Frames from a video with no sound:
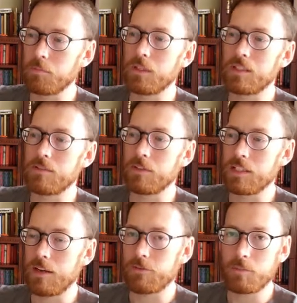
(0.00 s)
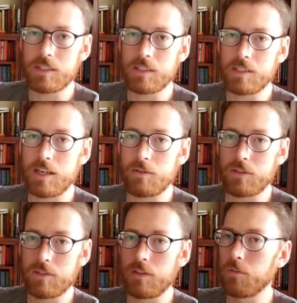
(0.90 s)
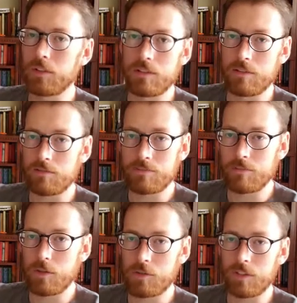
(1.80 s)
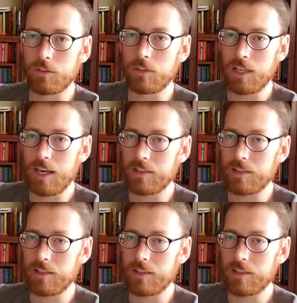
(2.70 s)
because if it's after business hours, no one's going to look at it.